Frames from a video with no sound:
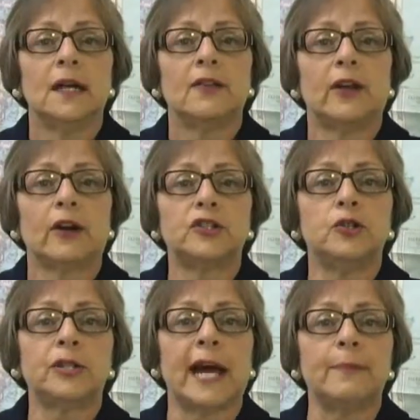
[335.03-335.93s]
there are
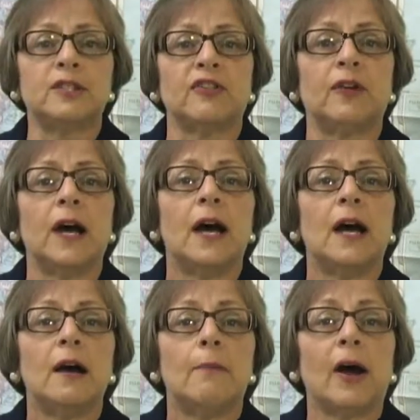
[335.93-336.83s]
2 types of
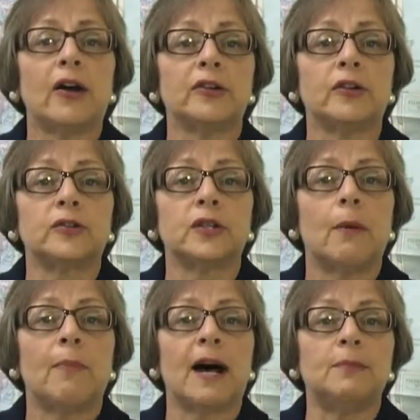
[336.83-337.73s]
partners,
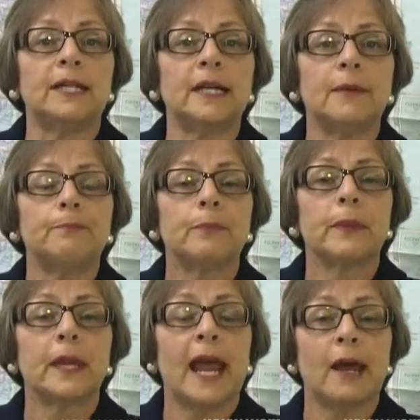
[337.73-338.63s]
public
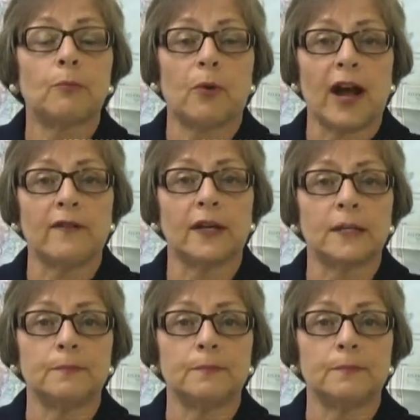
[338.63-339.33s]
and private.